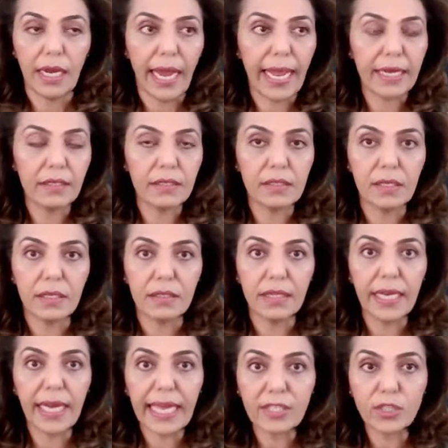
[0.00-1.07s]
and
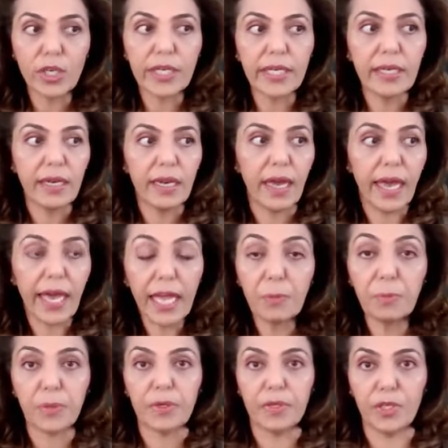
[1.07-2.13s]
they actually
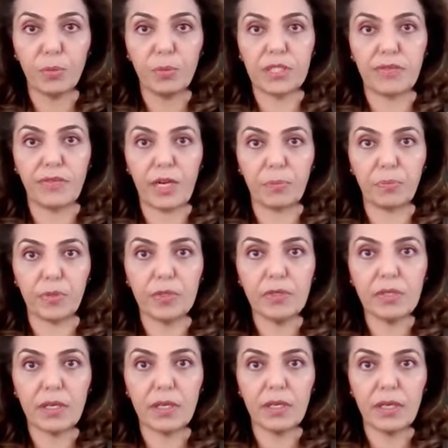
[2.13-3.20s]
help human
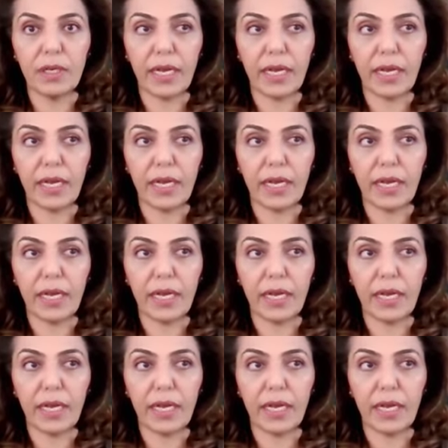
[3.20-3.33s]
development